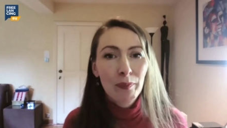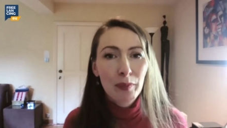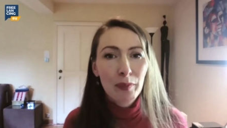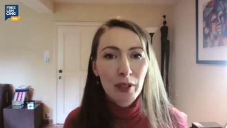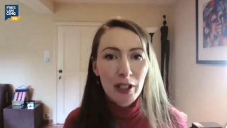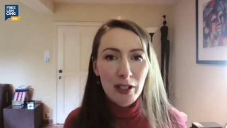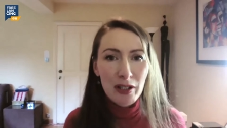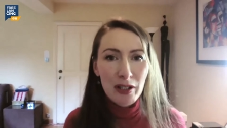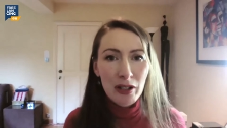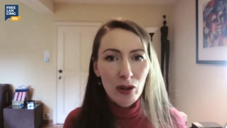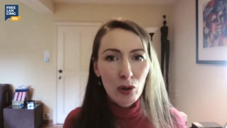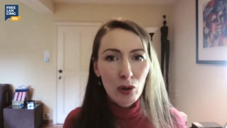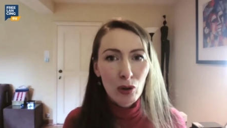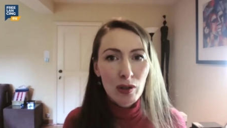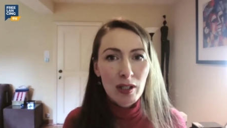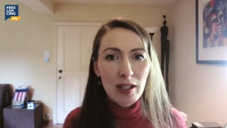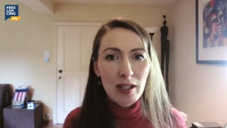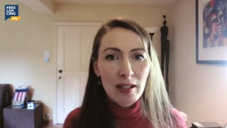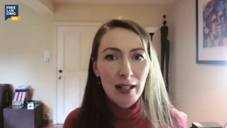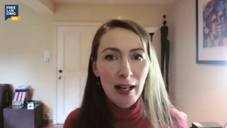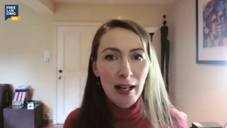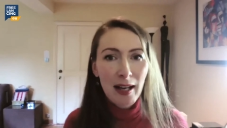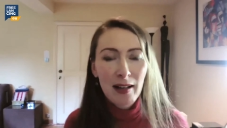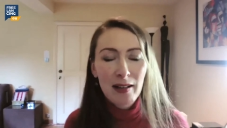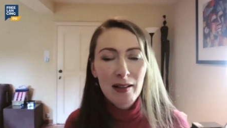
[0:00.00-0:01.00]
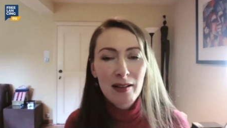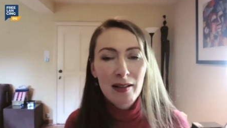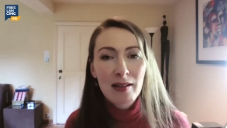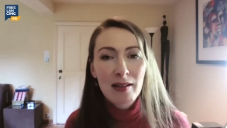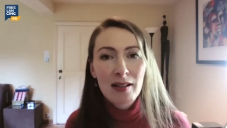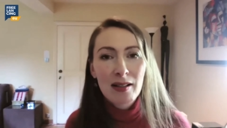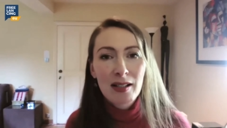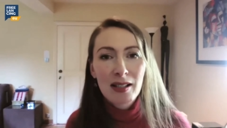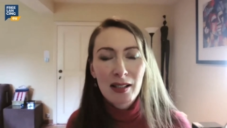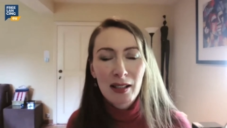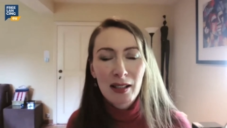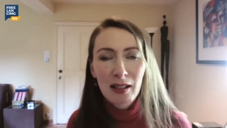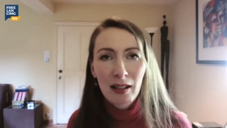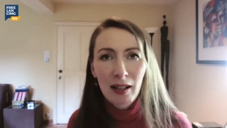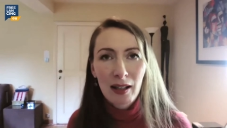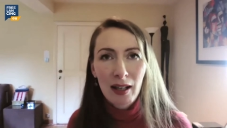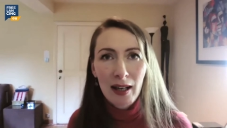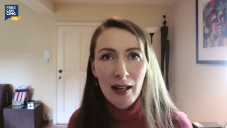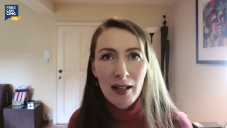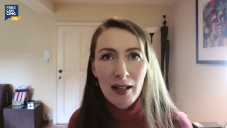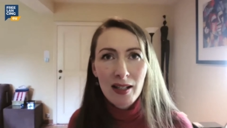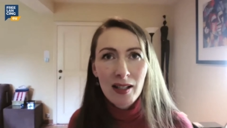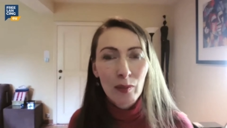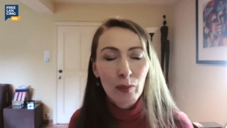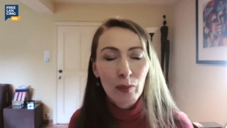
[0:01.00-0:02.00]
PCO stands
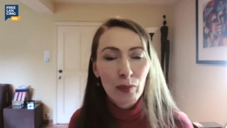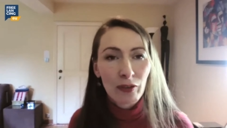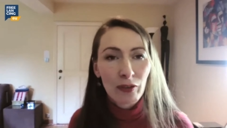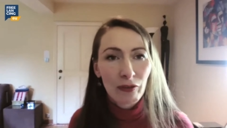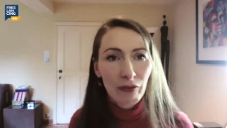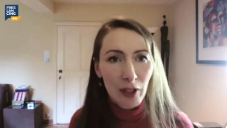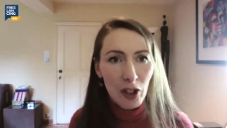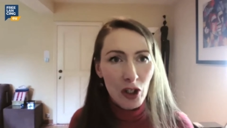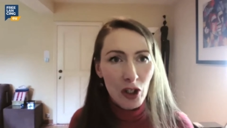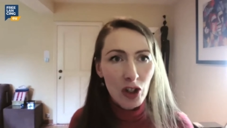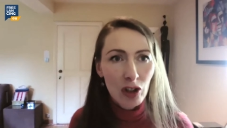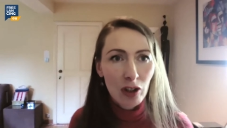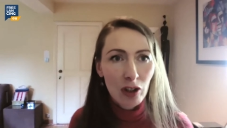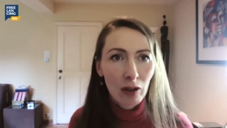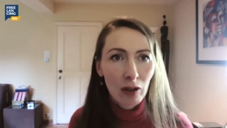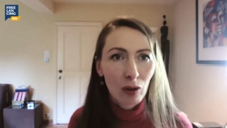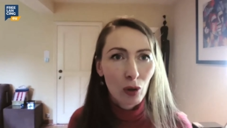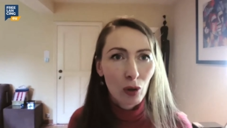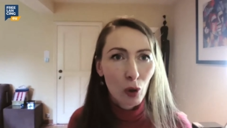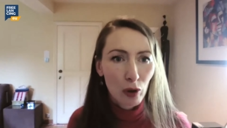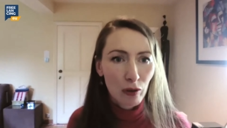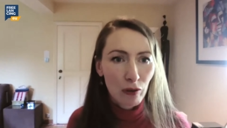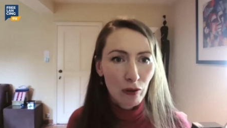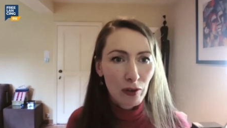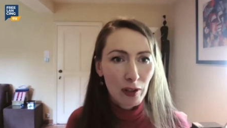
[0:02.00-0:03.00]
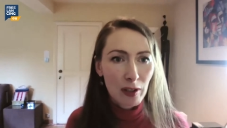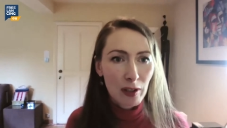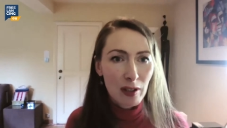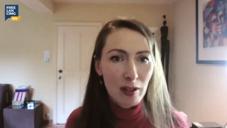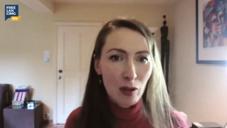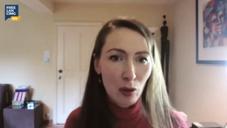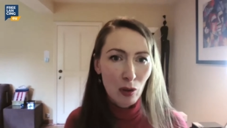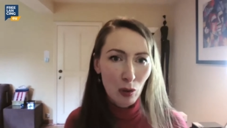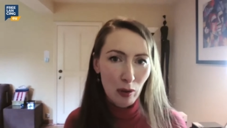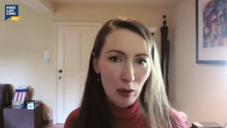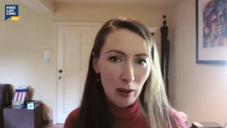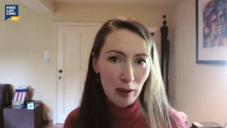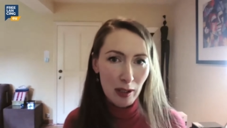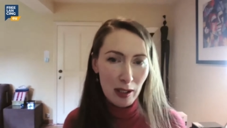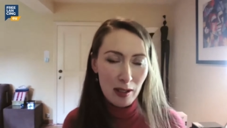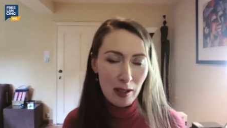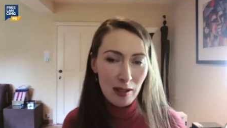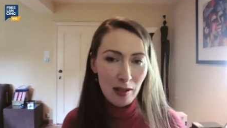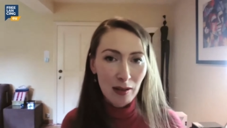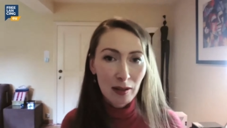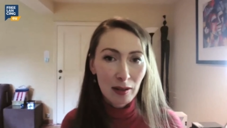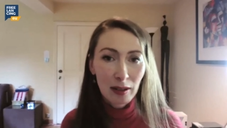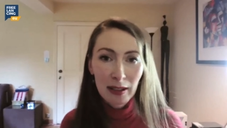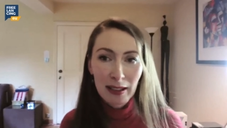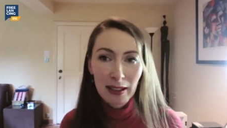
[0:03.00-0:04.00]
as a professional conference
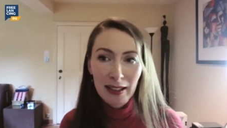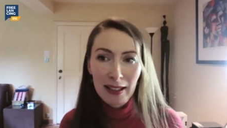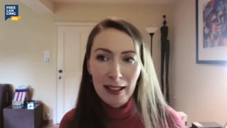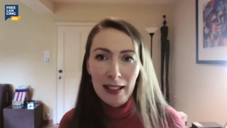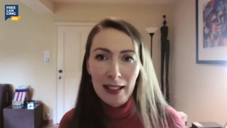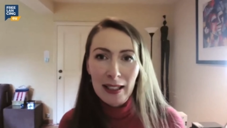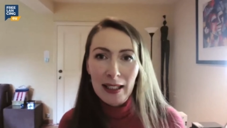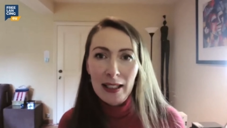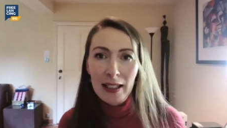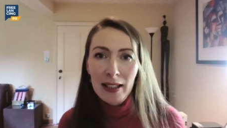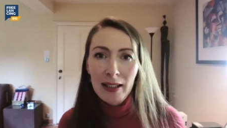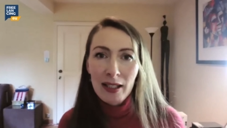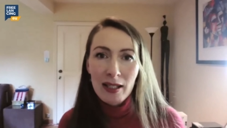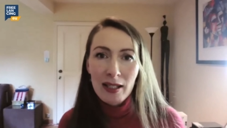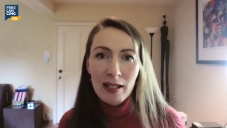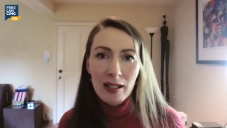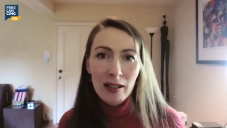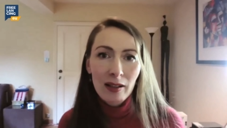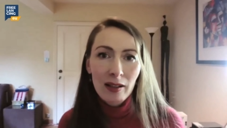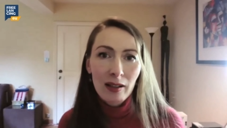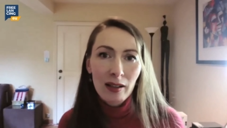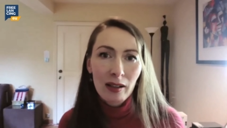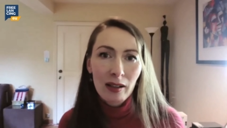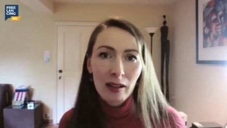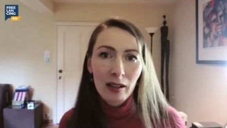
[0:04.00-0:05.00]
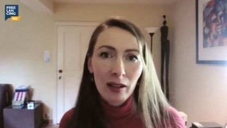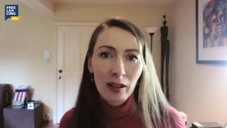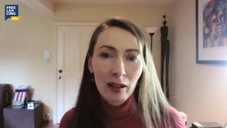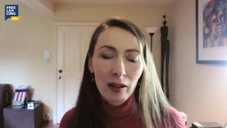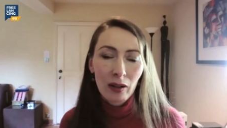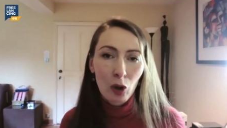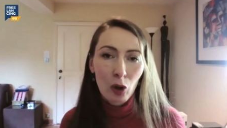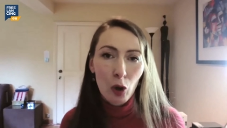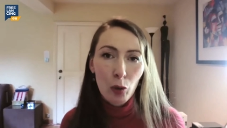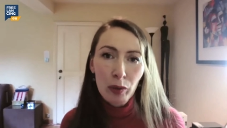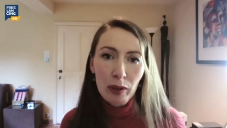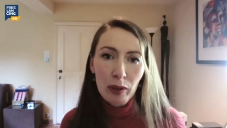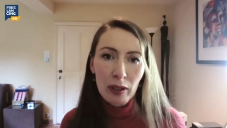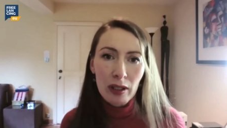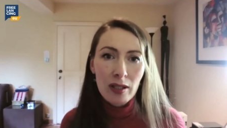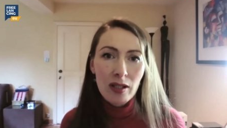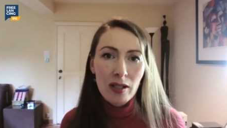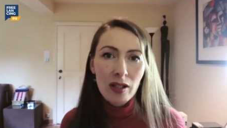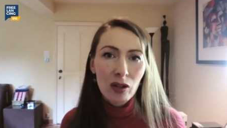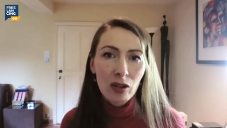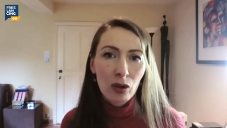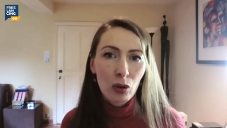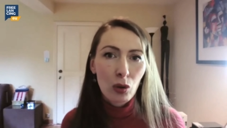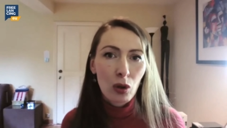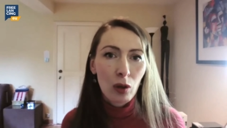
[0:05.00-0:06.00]
organizer. These are the
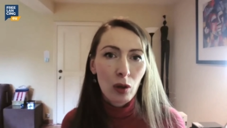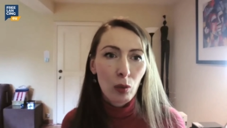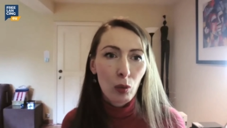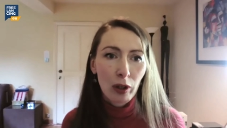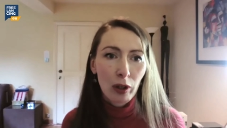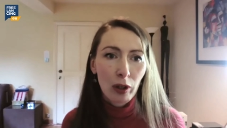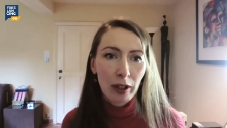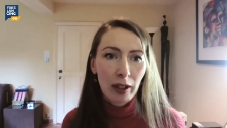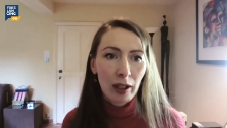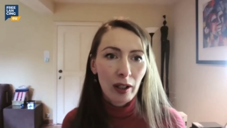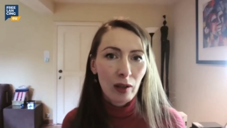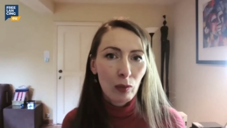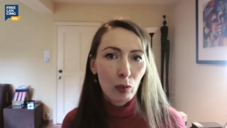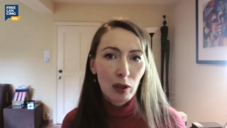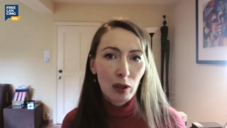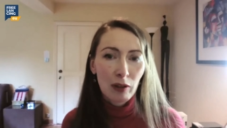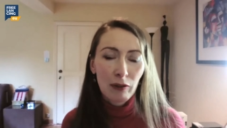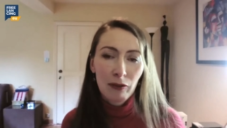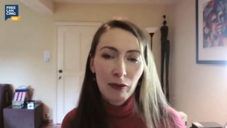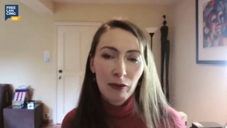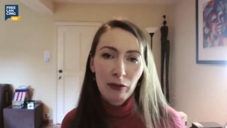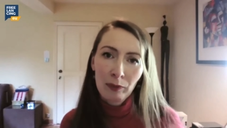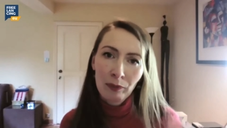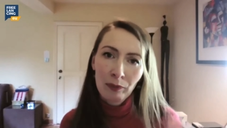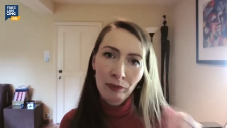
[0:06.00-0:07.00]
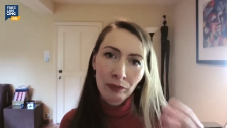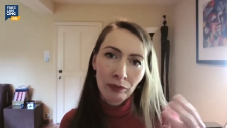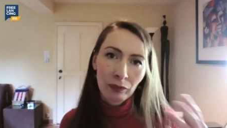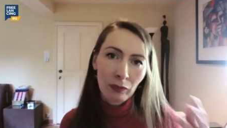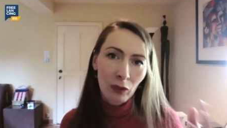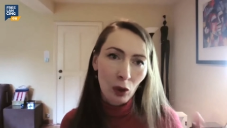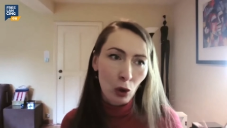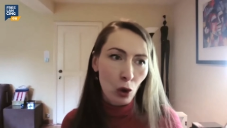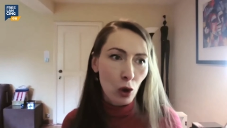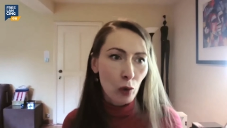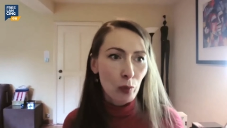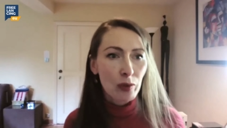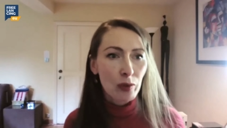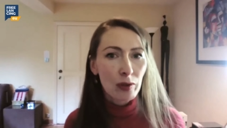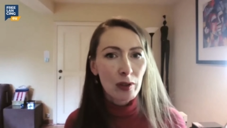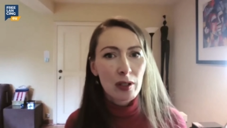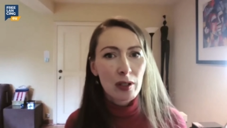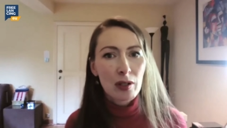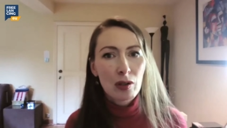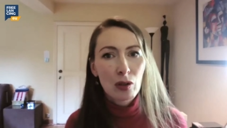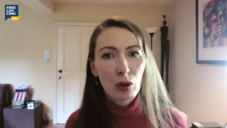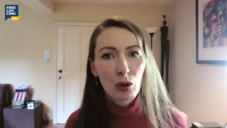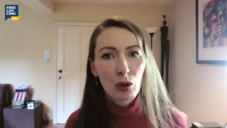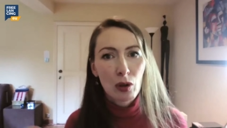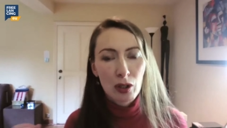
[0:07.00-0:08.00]
companies who are working with
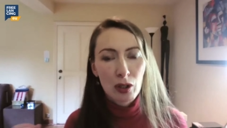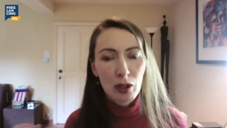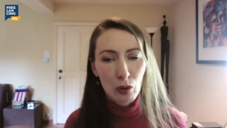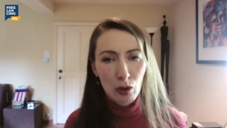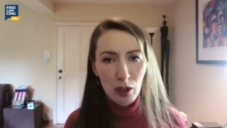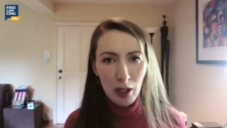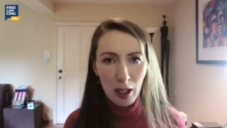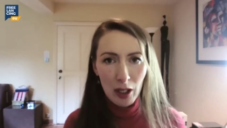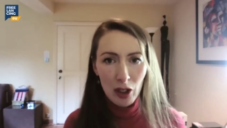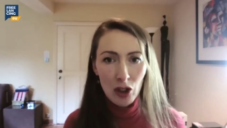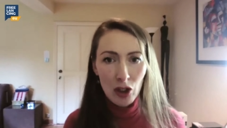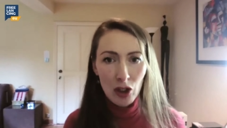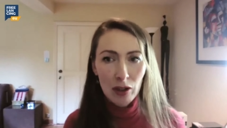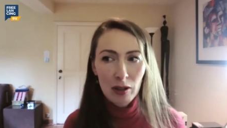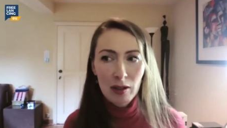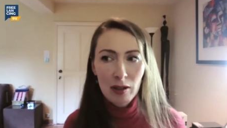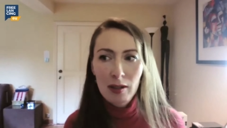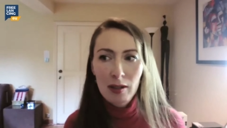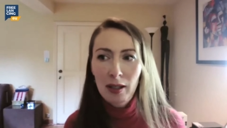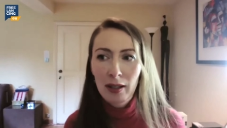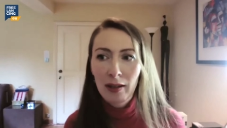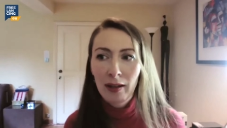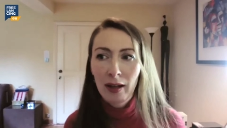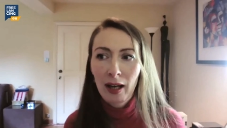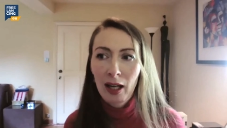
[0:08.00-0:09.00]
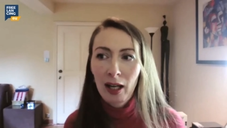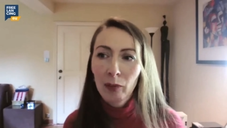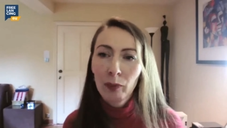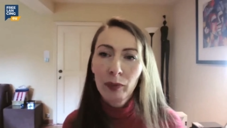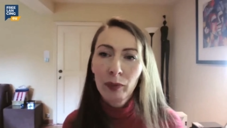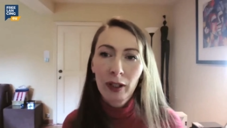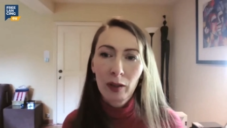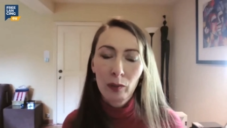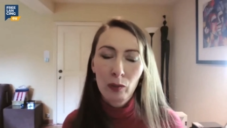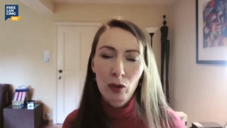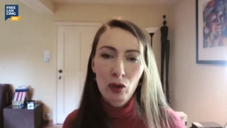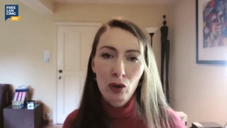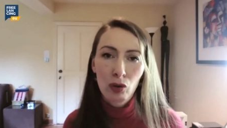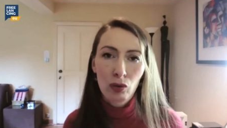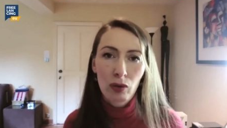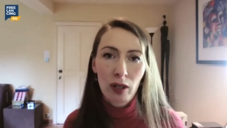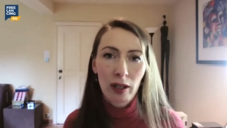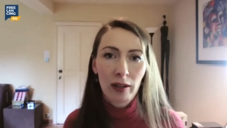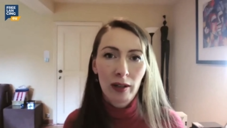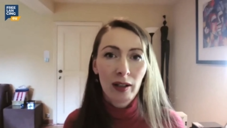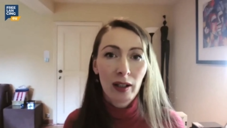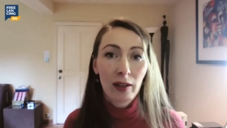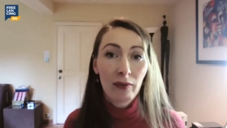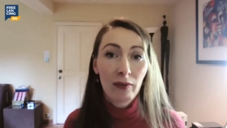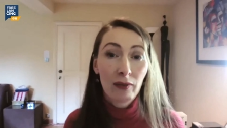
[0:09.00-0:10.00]
corporates or associations and help them to
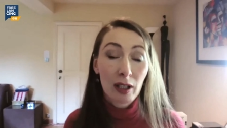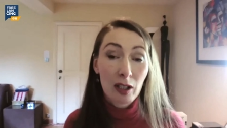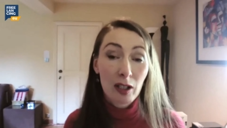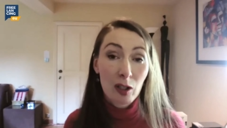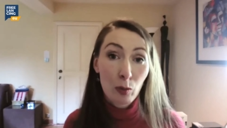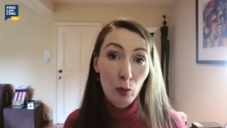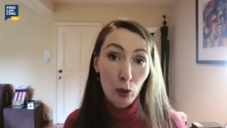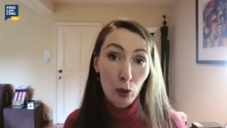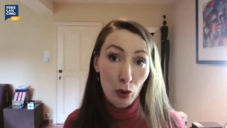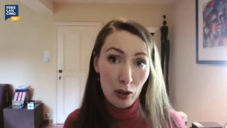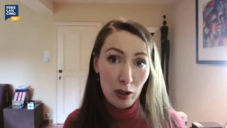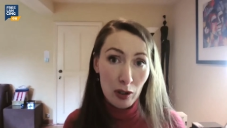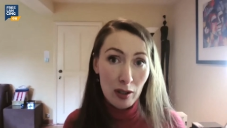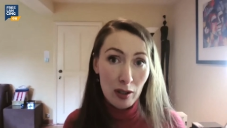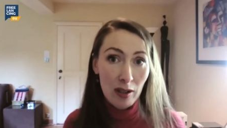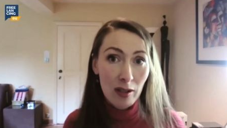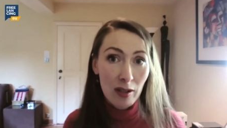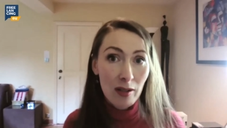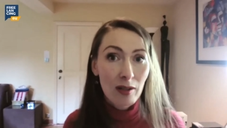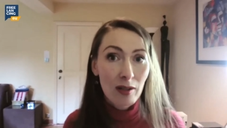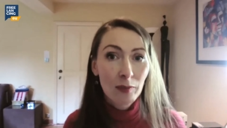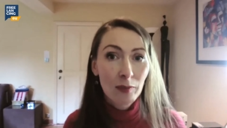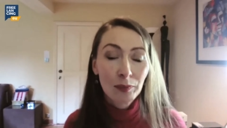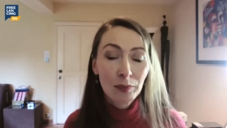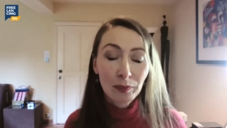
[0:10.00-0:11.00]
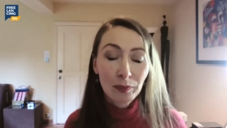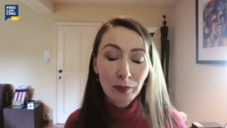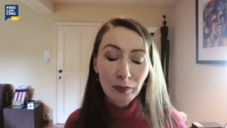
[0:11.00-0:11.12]
run the events processes.